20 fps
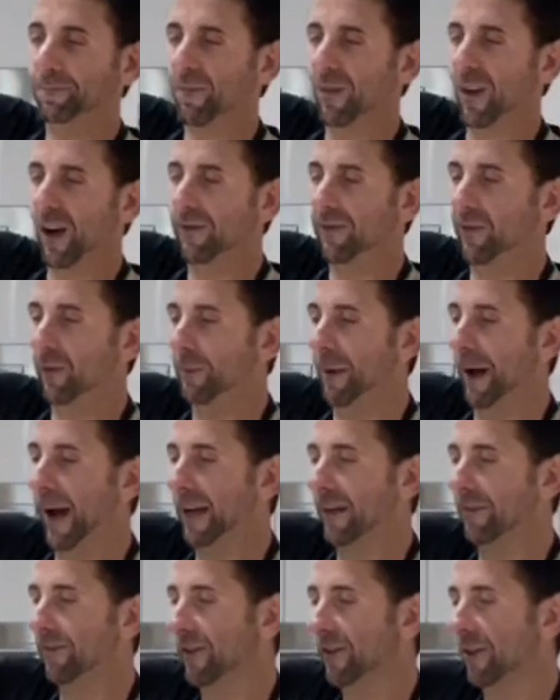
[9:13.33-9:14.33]
I feel bad
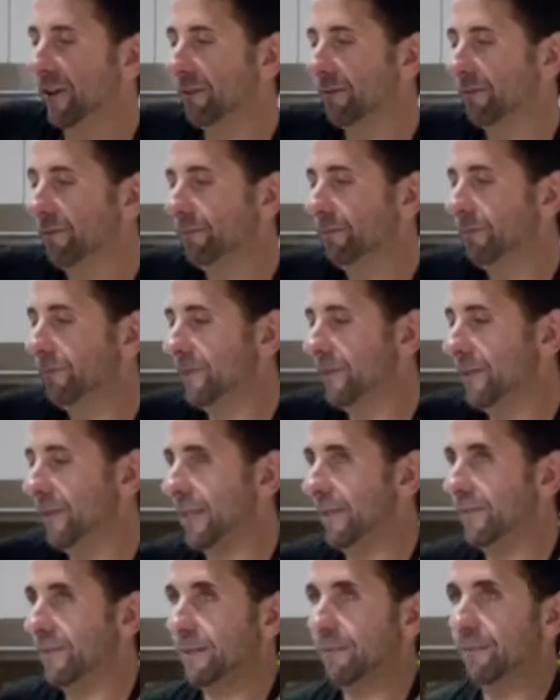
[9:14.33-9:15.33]
if I don't
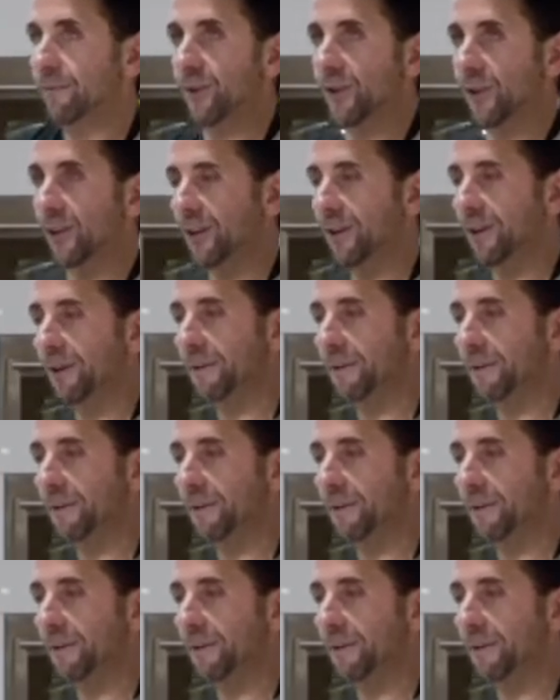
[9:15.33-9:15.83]
leave some for her.